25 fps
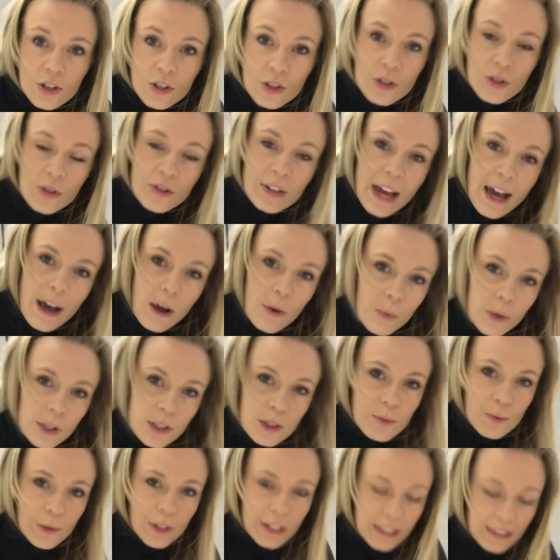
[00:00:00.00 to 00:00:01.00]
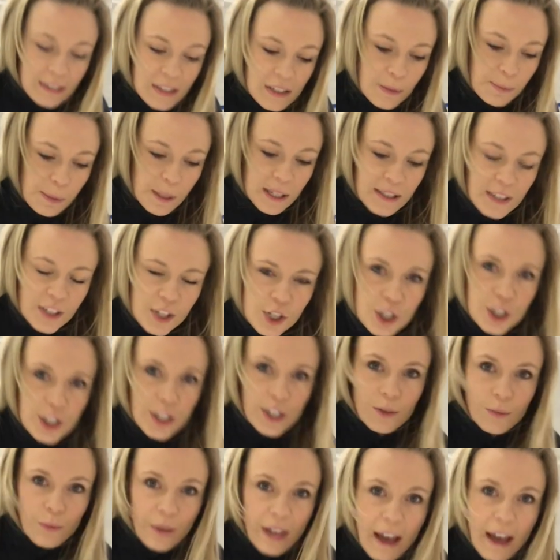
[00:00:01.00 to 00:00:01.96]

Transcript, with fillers: So now once we're in this position,